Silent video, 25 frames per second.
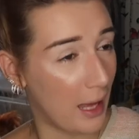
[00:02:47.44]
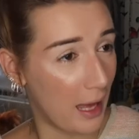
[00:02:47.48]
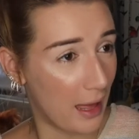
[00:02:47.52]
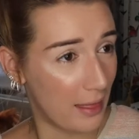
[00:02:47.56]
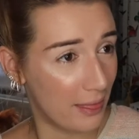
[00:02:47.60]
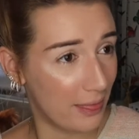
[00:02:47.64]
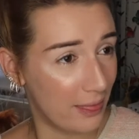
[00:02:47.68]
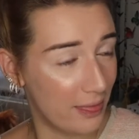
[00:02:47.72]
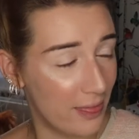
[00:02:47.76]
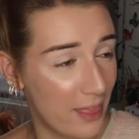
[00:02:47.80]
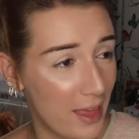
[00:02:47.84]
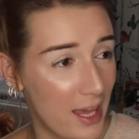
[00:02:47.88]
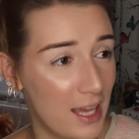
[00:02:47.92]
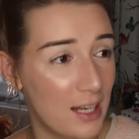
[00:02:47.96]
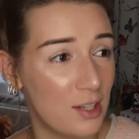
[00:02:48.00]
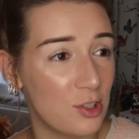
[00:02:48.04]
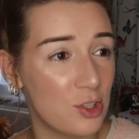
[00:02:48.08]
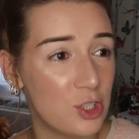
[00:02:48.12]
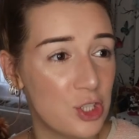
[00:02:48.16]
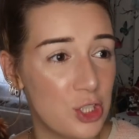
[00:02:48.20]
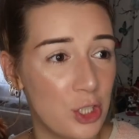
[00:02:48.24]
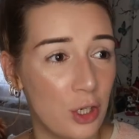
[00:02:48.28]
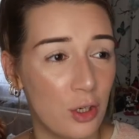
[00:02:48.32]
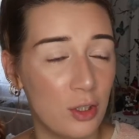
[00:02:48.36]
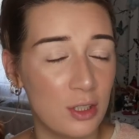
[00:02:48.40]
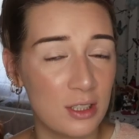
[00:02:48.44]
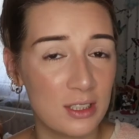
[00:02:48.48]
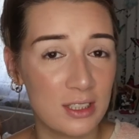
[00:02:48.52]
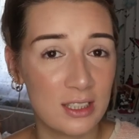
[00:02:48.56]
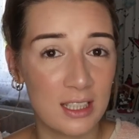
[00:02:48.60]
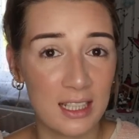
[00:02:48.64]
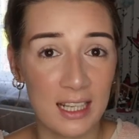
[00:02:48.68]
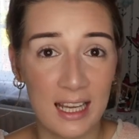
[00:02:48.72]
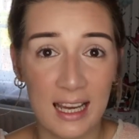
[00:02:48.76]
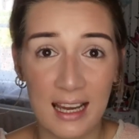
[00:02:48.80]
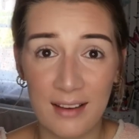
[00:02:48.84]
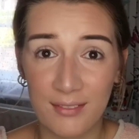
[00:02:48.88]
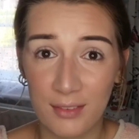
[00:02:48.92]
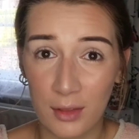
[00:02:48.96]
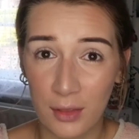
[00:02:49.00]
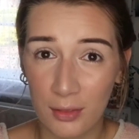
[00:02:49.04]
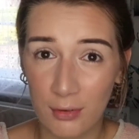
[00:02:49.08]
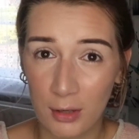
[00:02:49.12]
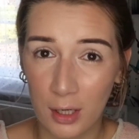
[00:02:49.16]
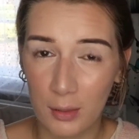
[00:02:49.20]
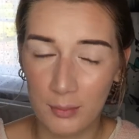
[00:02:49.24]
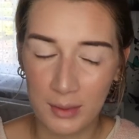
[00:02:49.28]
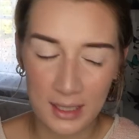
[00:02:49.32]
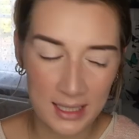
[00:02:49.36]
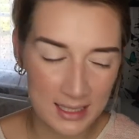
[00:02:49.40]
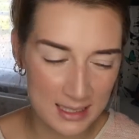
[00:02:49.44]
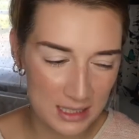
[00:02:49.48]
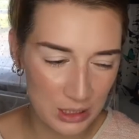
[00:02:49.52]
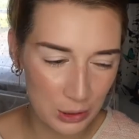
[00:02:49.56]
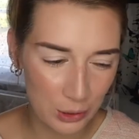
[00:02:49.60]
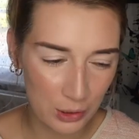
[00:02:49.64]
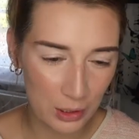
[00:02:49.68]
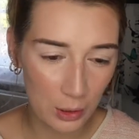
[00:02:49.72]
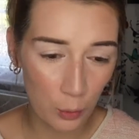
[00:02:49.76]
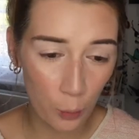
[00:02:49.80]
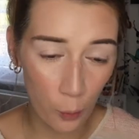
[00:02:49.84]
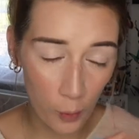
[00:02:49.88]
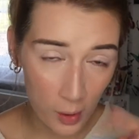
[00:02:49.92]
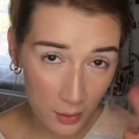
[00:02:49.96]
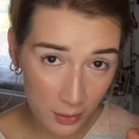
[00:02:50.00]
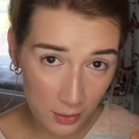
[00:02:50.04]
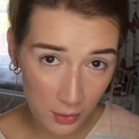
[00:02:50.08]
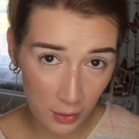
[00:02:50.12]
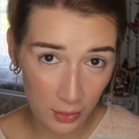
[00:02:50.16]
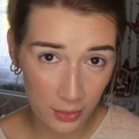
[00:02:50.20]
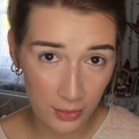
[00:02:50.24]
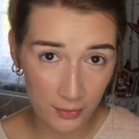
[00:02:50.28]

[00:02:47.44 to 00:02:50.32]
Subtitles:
And then Jon's gonna have the throne, but he's not gonna want the